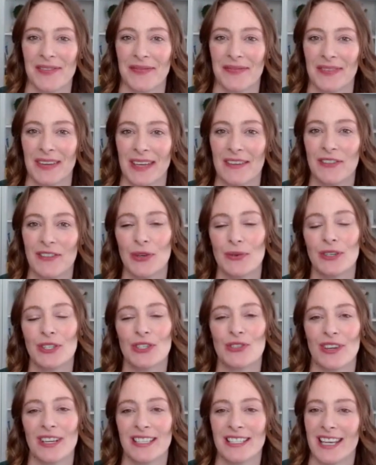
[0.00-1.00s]
If you
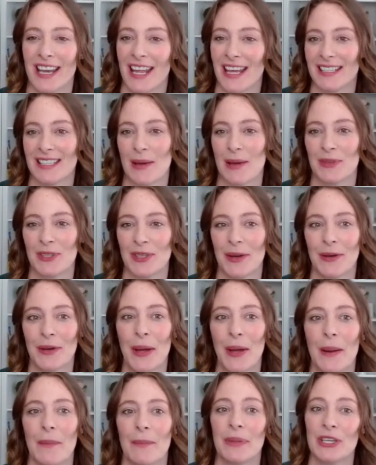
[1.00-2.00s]
enjoyed today's episode,
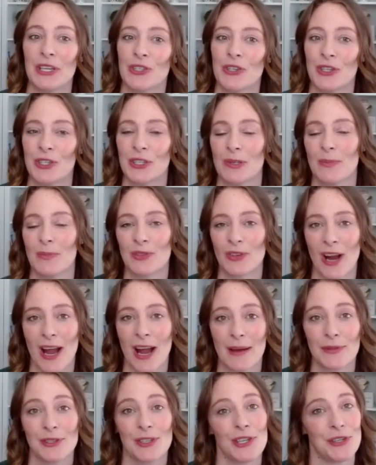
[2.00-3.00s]
be sure to subscribe
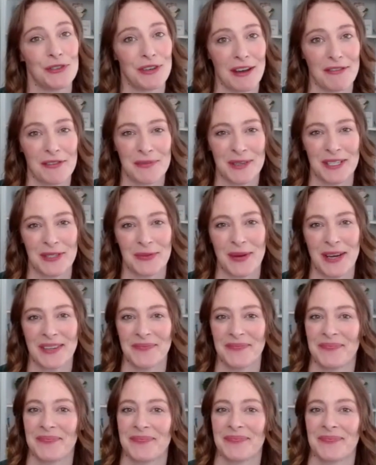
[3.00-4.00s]
so you never miss one.
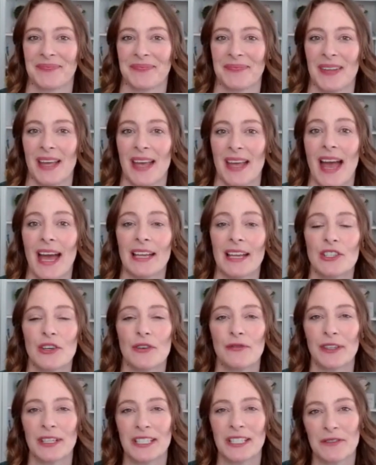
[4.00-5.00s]
And don't
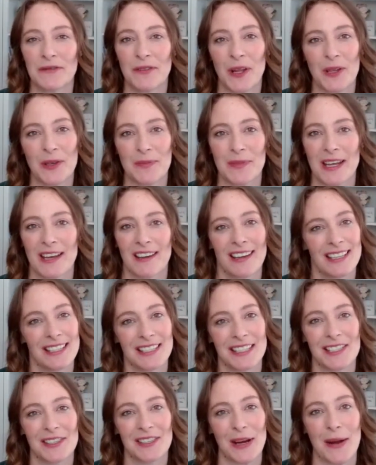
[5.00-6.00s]
forget to follow me on
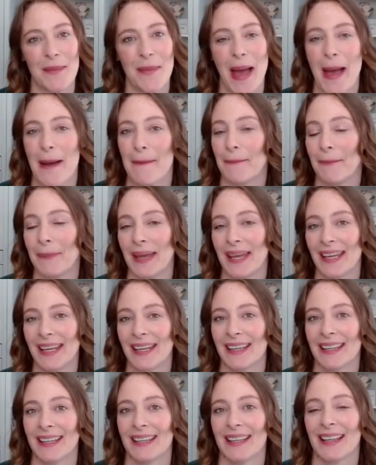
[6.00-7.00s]
Instagram at Meet
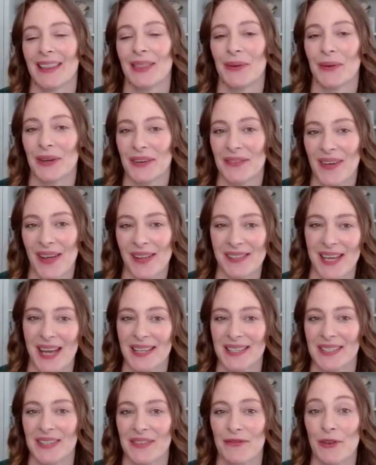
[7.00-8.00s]
Lauren
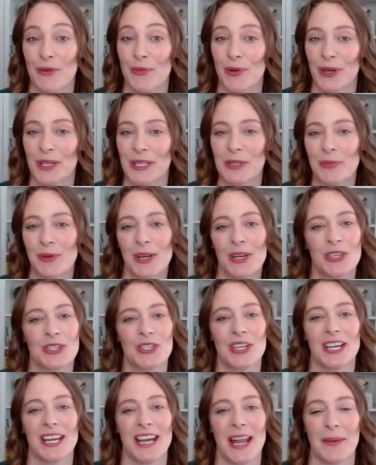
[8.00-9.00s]
Valdez for more inspiration
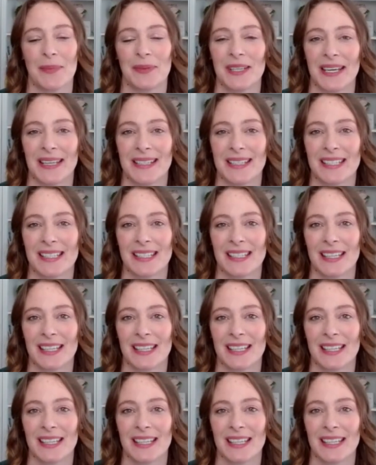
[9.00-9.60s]
and updates.